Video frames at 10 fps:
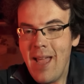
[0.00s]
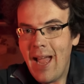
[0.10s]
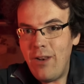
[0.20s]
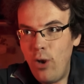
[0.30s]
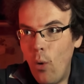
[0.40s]

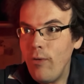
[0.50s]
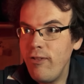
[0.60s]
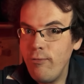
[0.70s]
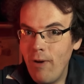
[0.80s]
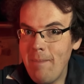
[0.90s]
and Norris
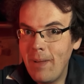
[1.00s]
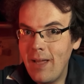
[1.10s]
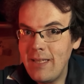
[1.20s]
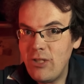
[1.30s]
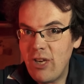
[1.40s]
is right
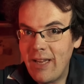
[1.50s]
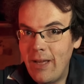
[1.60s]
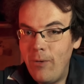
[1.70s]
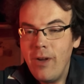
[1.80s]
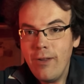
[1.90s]
behind
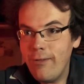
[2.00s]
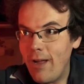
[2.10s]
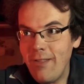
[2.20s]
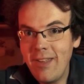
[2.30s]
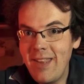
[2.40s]
Checo.
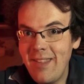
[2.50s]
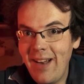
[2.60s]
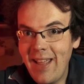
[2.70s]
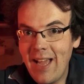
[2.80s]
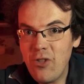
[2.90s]
Sainz could
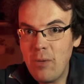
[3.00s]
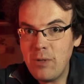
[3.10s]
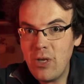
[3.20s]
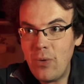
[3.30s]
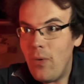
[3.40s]
easily catch up
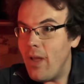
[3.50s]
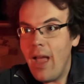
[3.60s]
too,